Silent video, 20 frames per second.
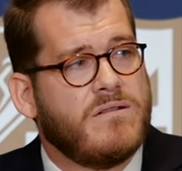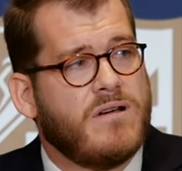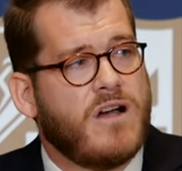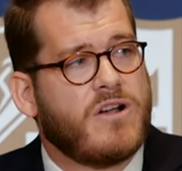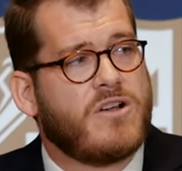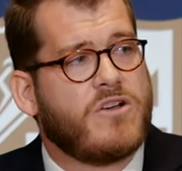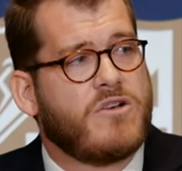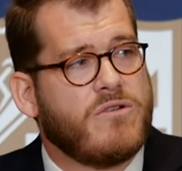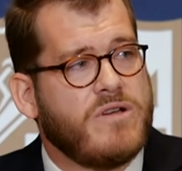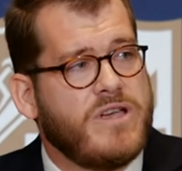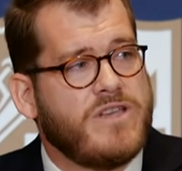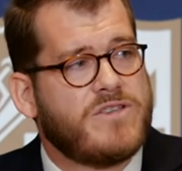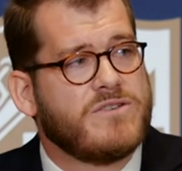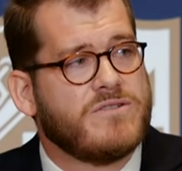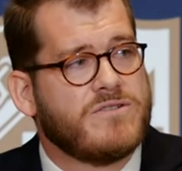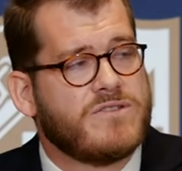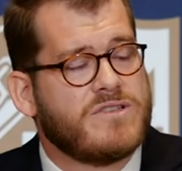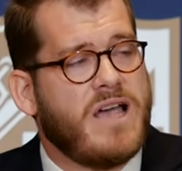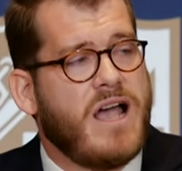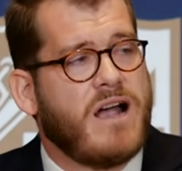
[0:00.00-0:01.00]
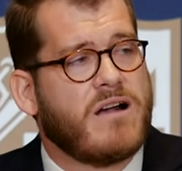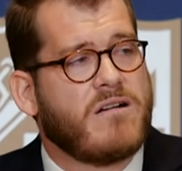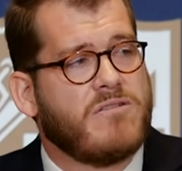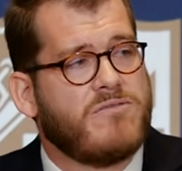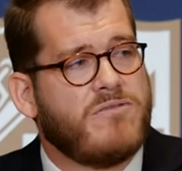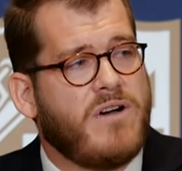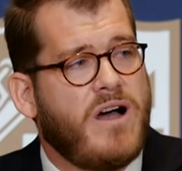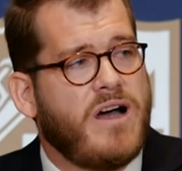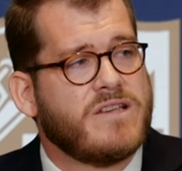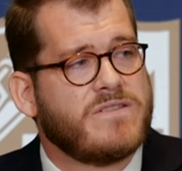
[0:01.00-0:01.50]
a creature
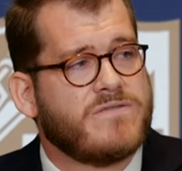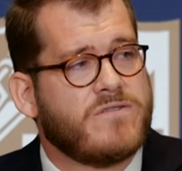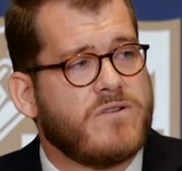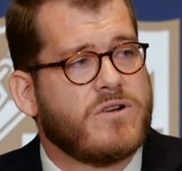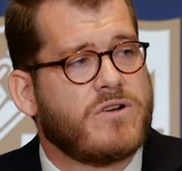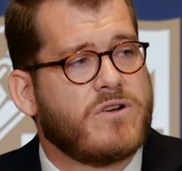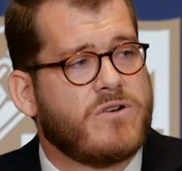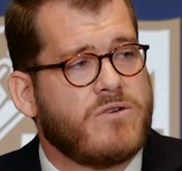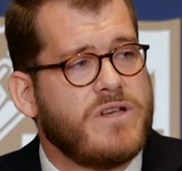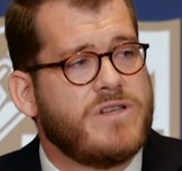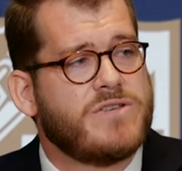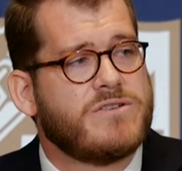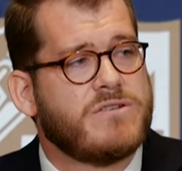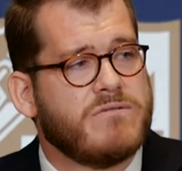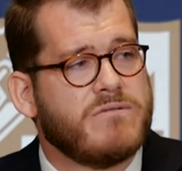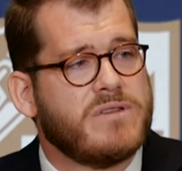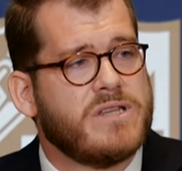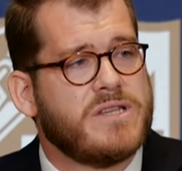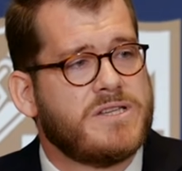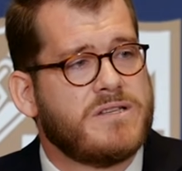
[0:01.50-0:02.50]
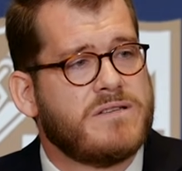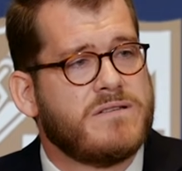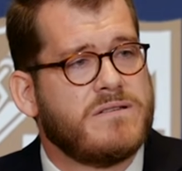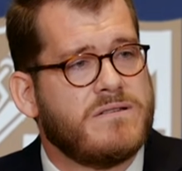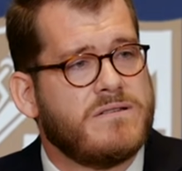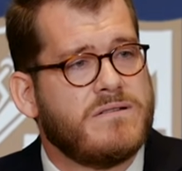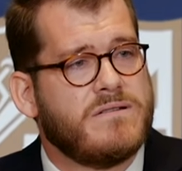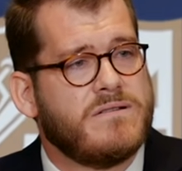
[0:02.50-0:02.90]
sacrifice for a creature religion.